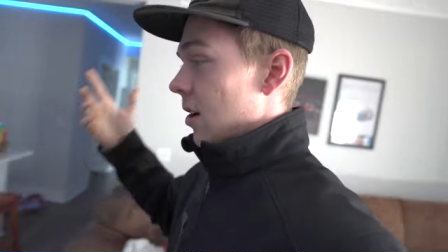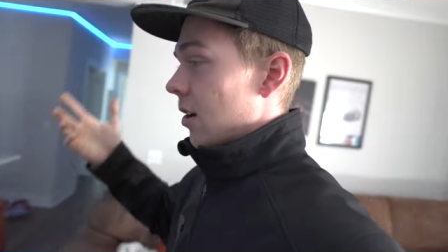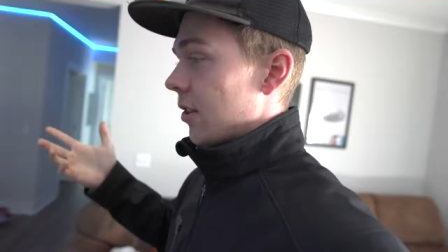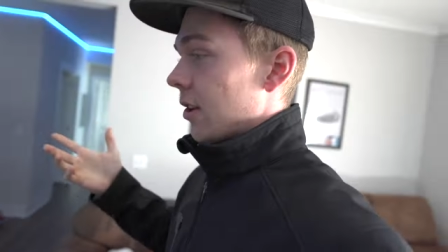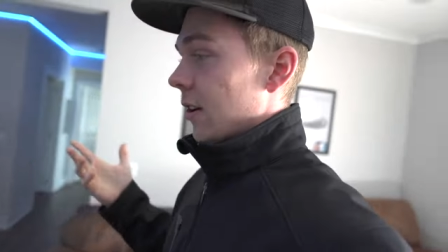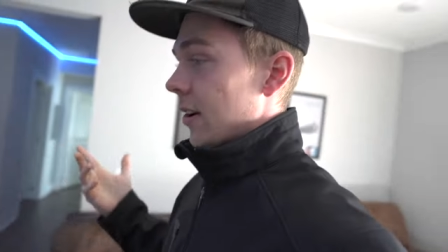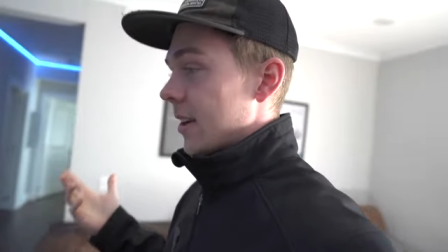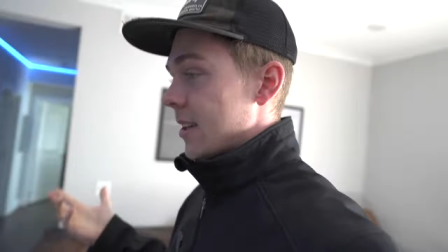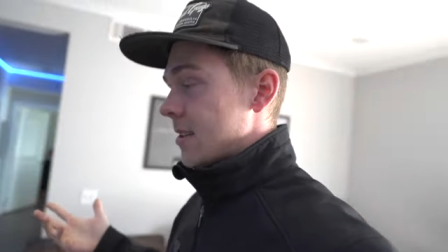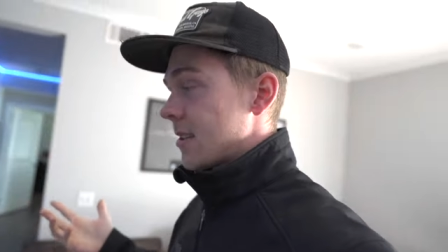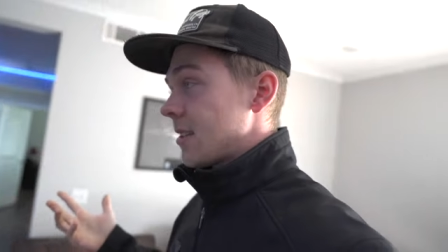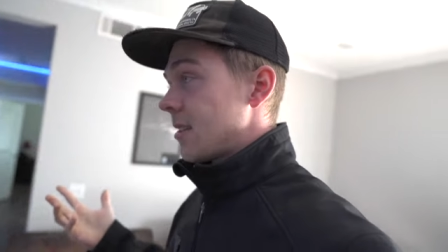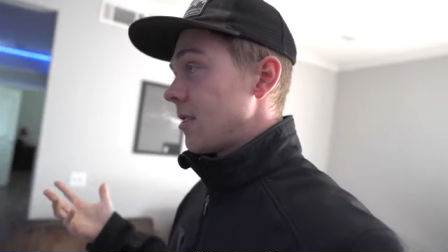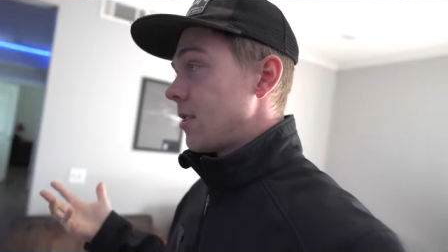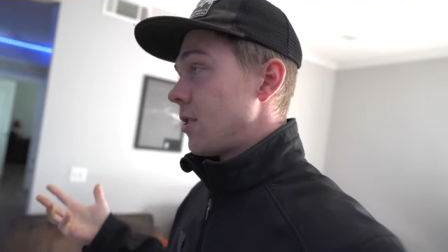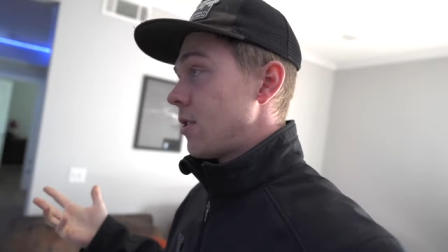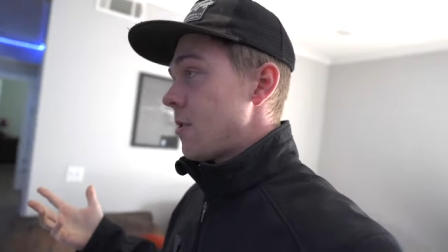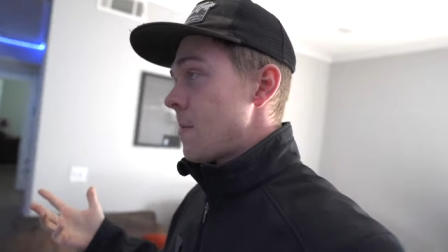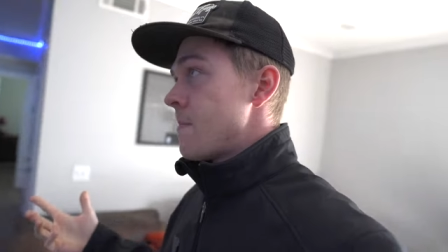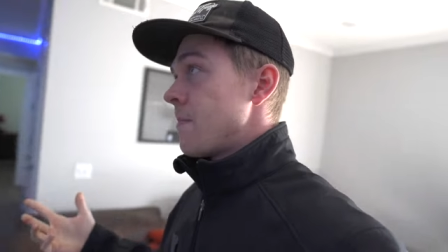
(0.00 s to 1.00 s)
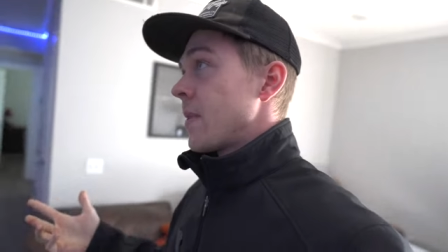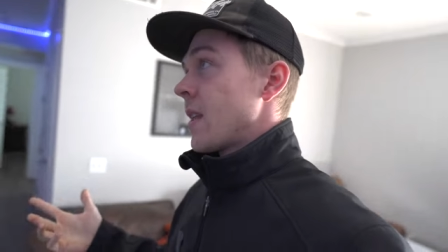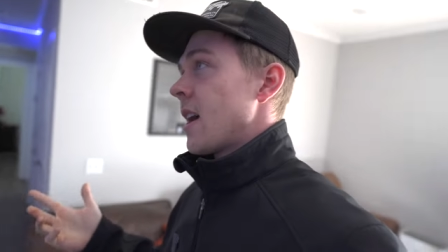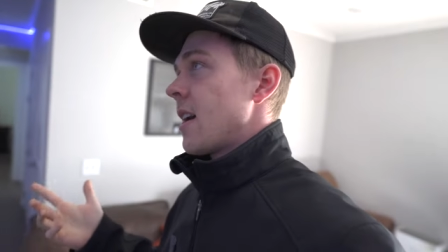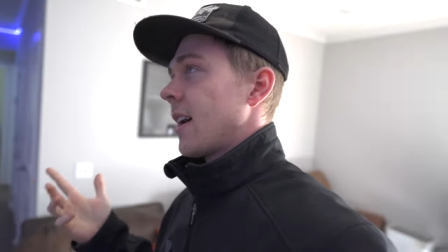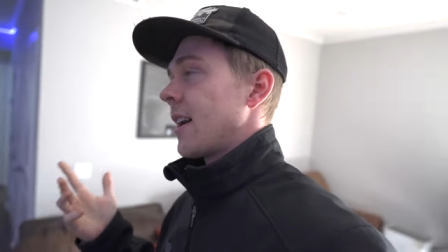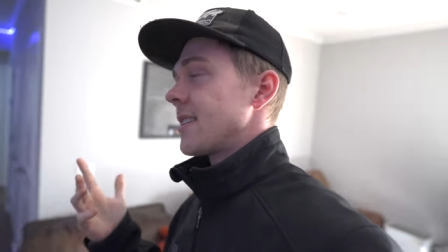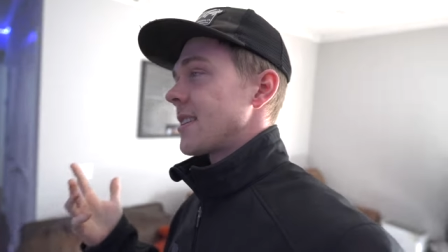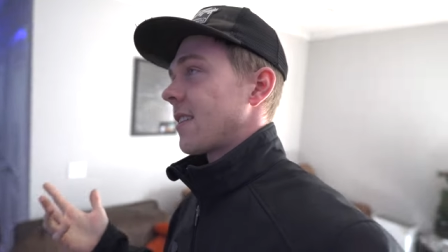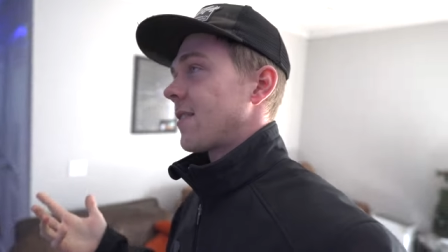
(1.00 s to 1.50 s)
all there is to do,
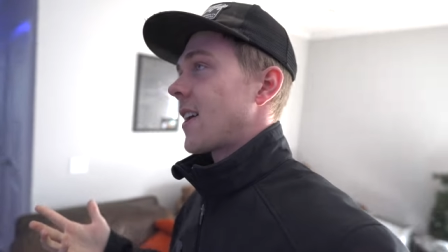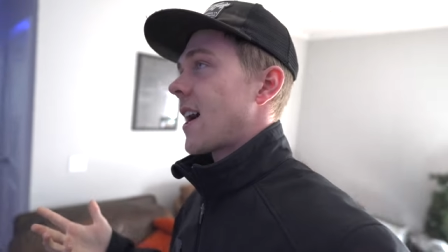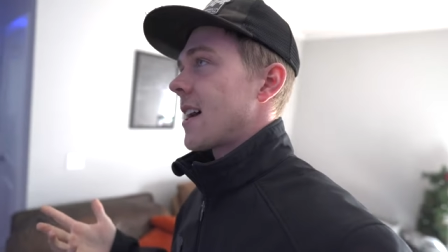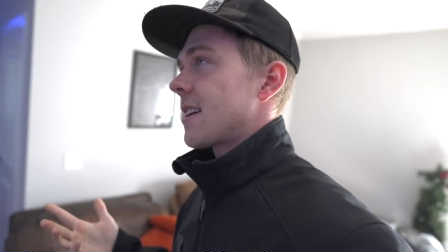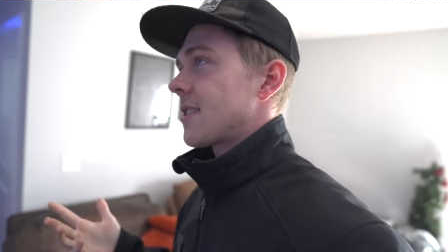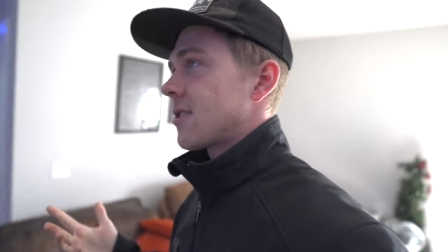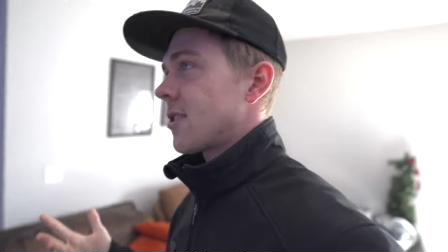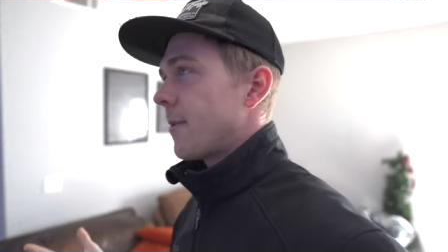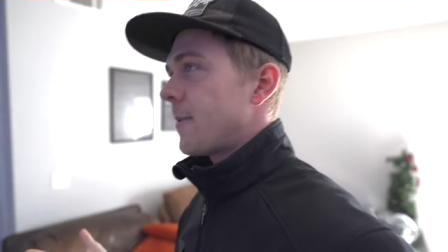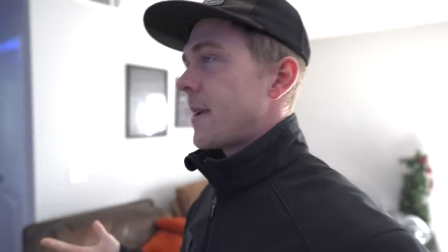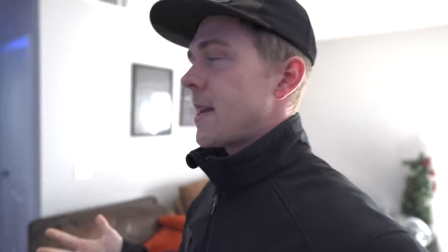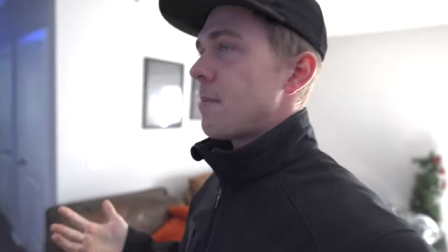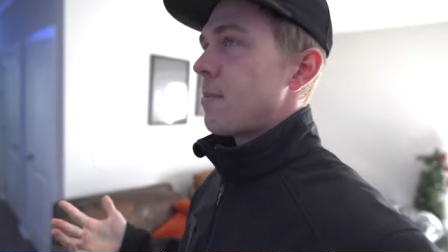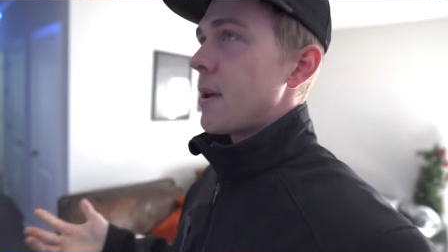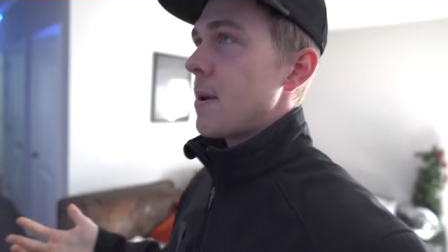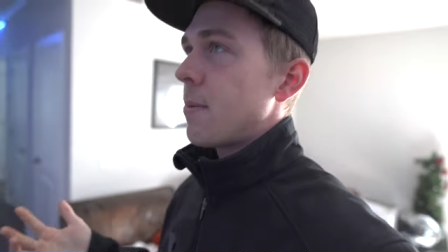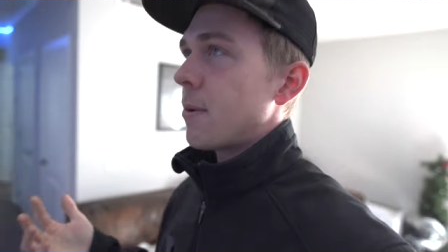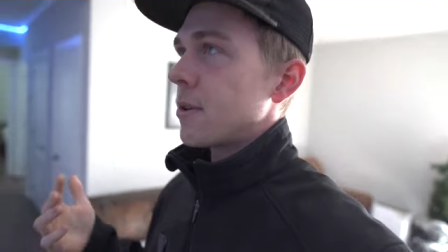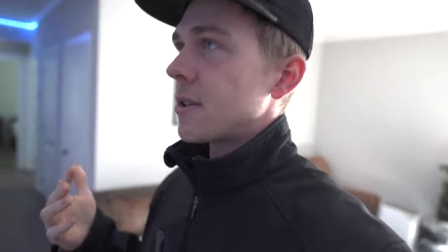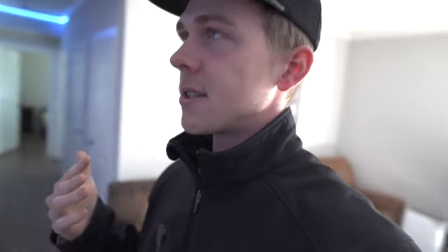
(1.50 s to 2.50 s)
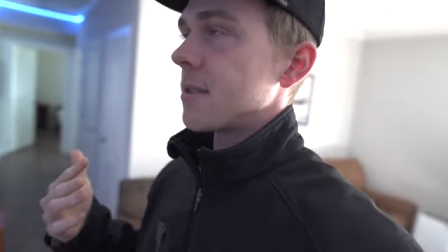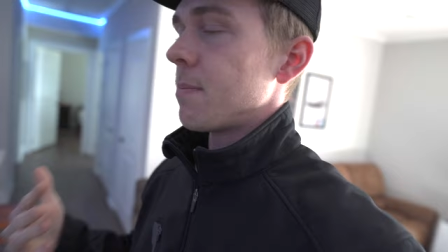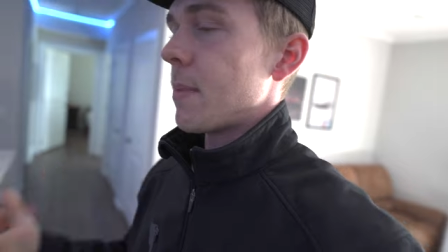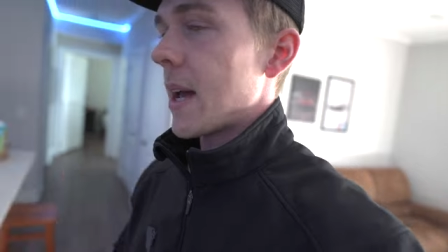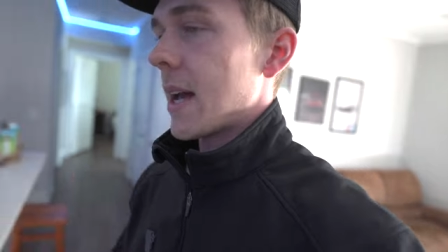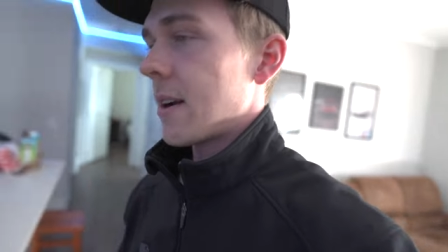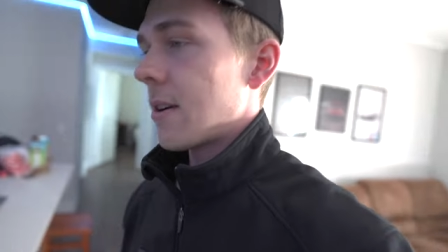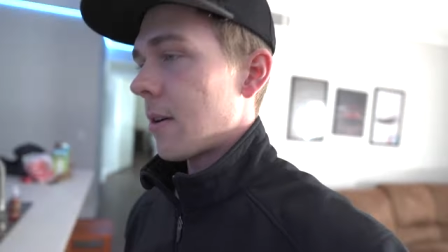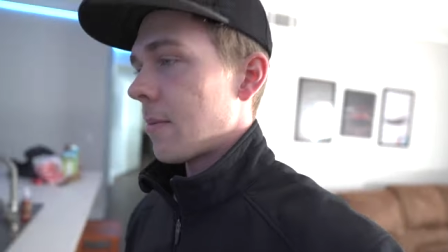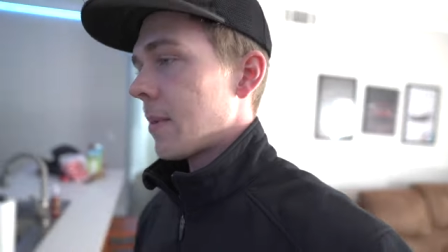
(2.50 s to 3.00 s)
because I've got so many people just
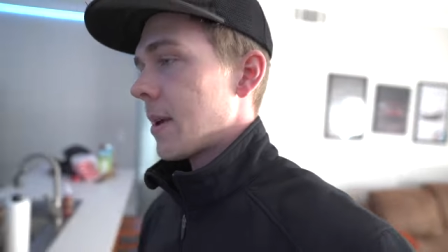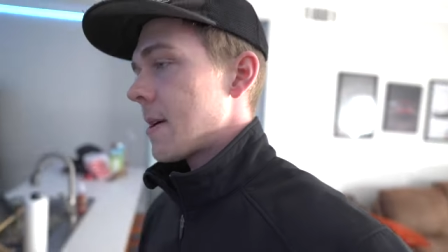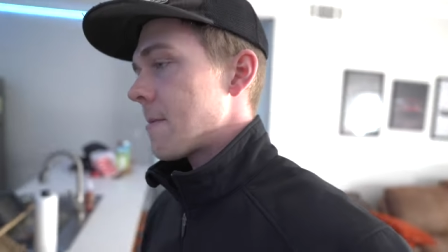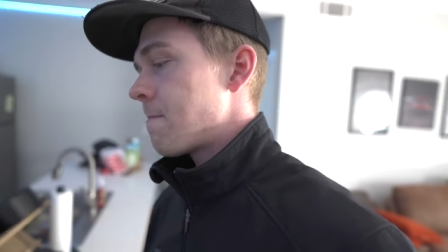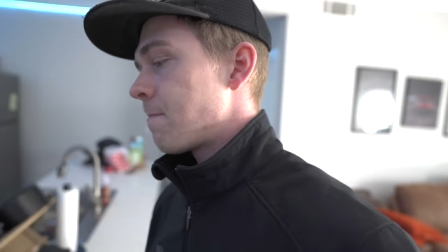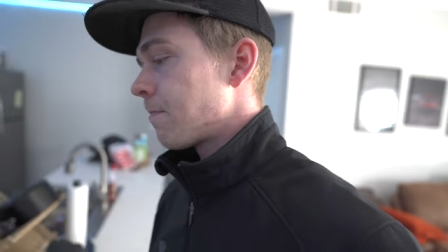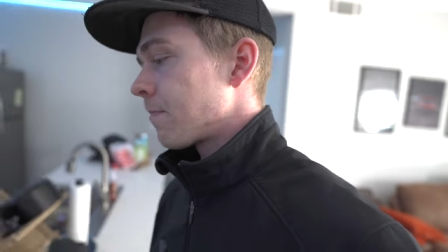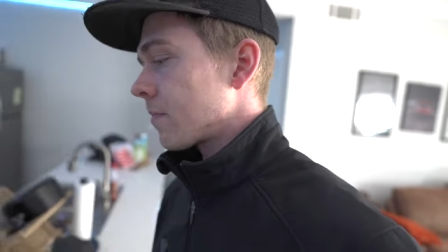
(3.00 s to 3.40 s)
betting on me.